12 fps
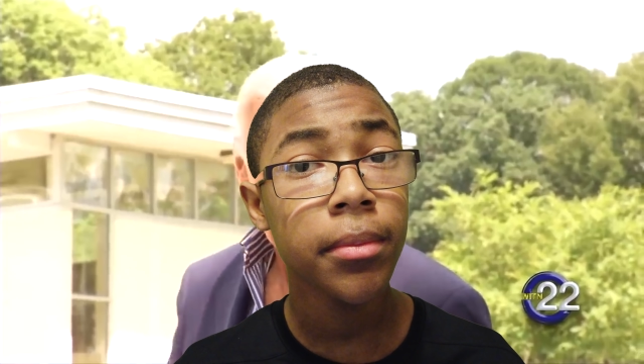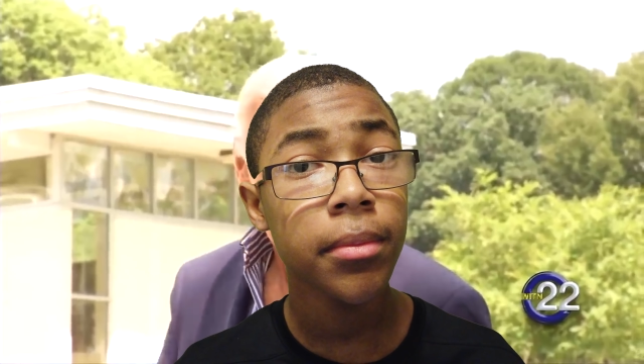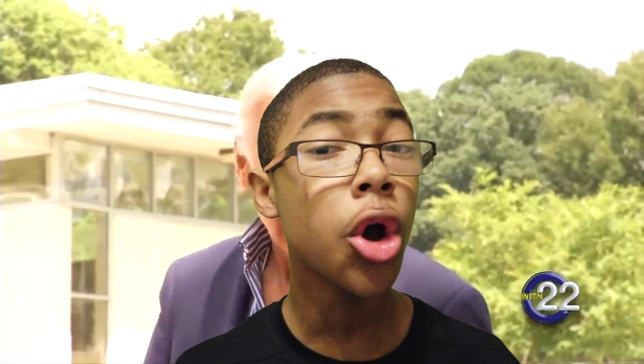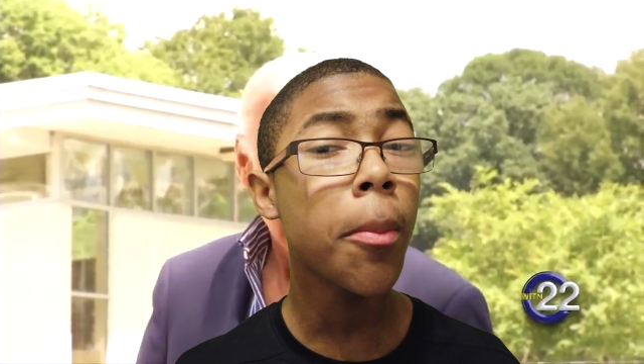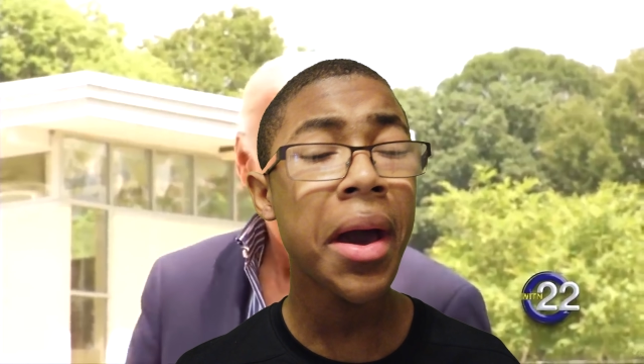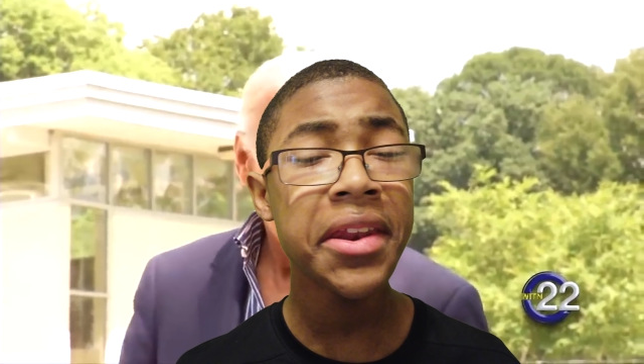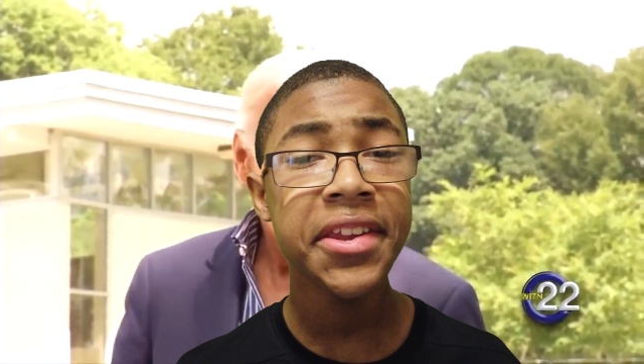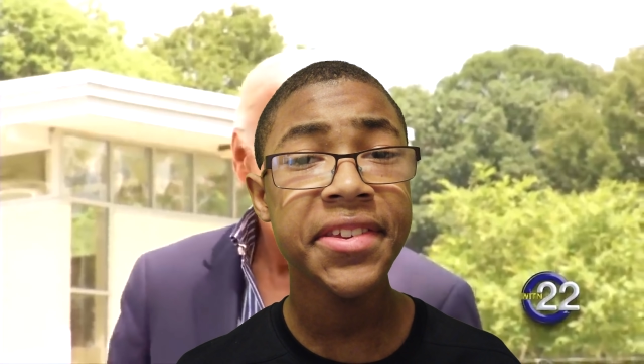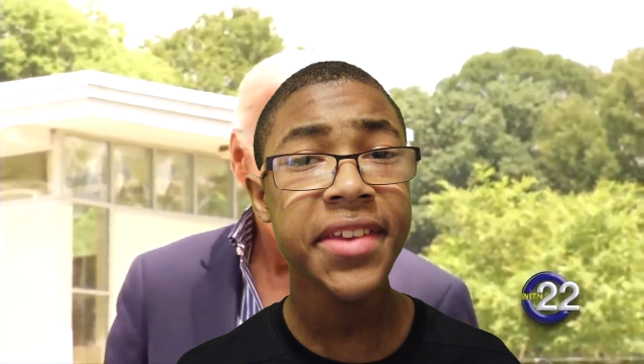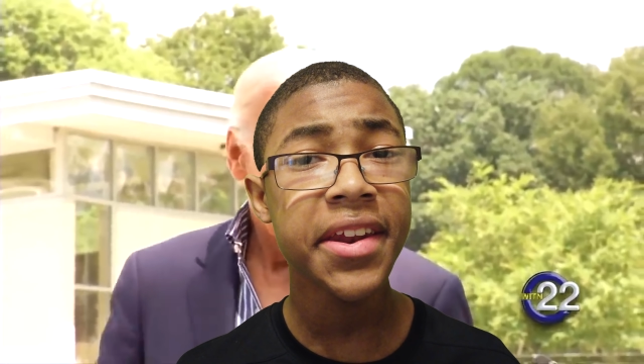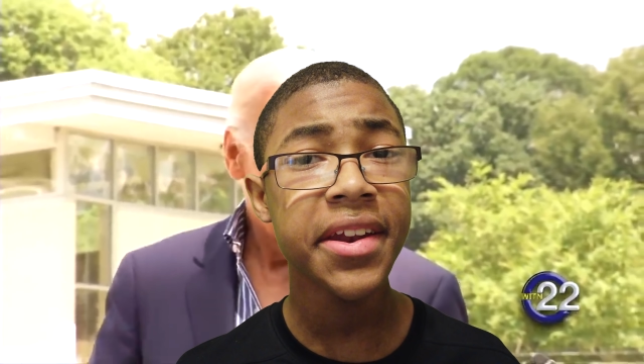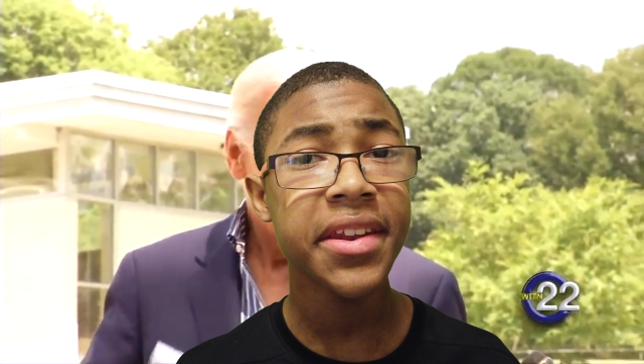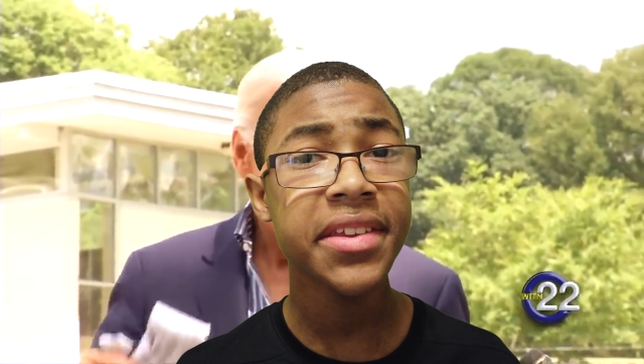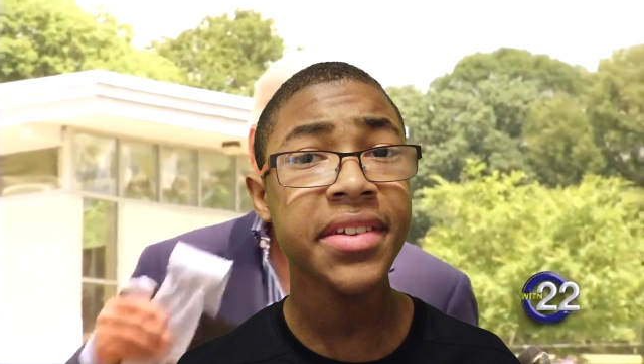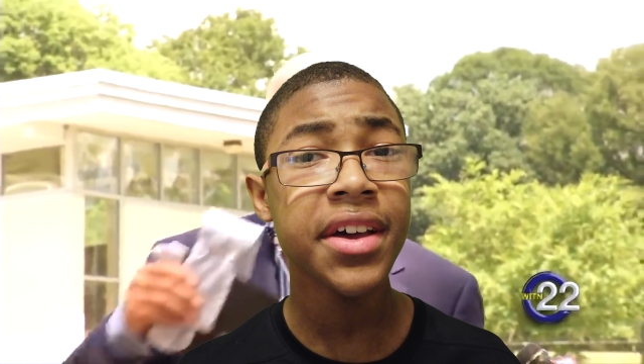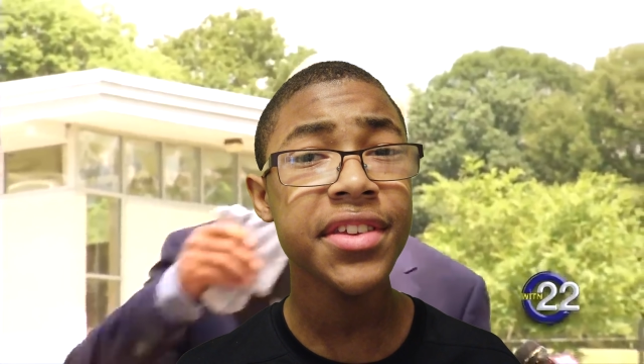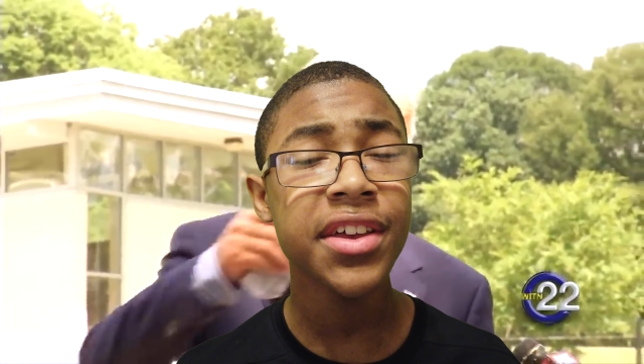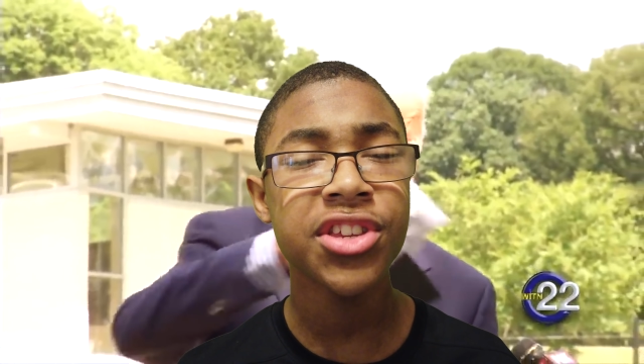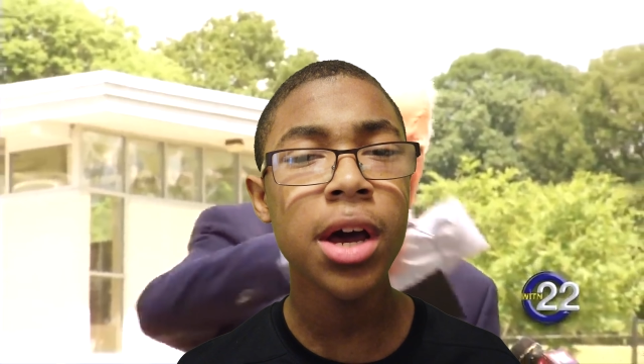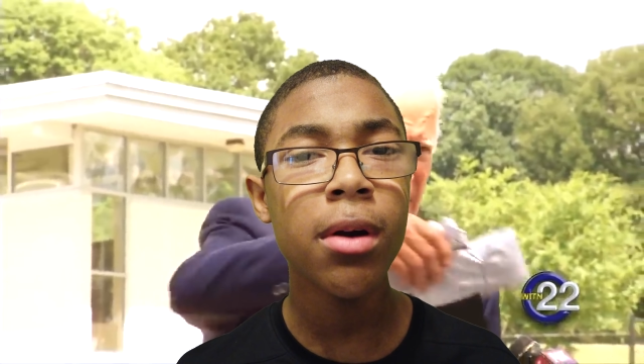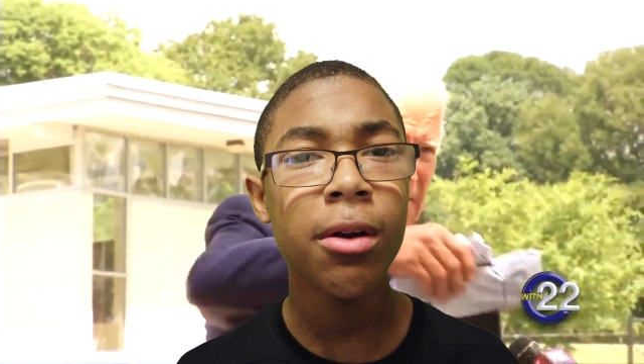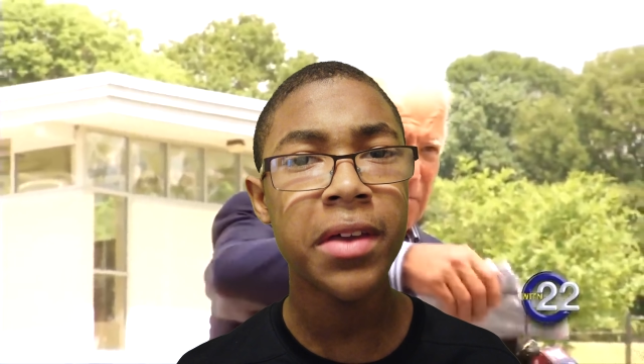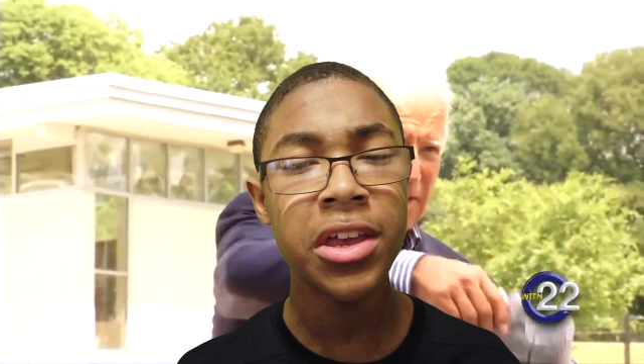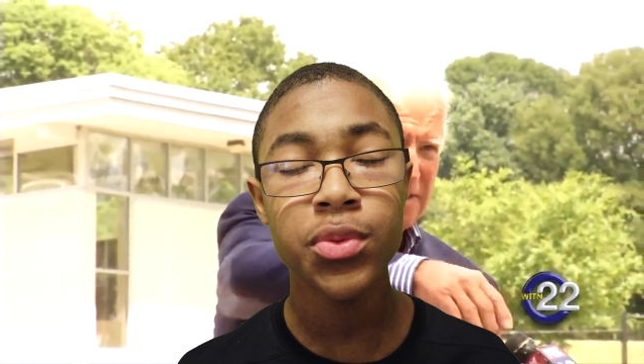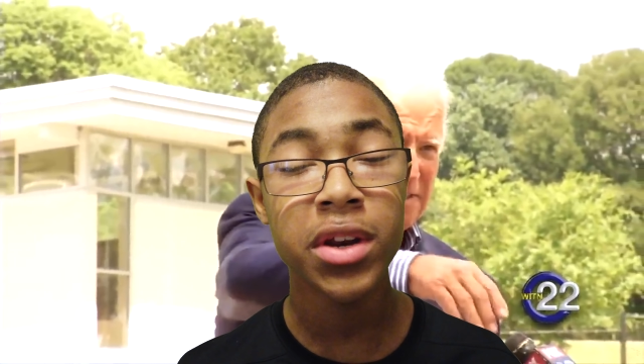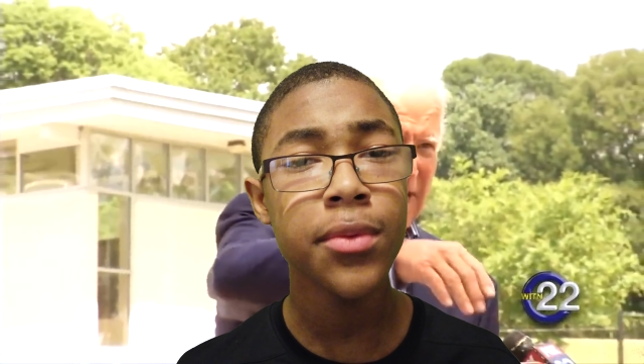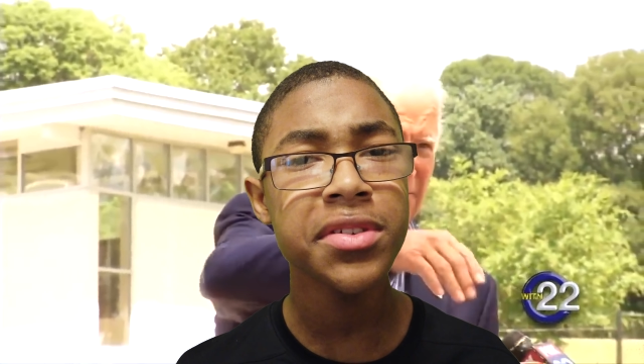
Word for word: Joe Biden decided to discuss a summer of his when he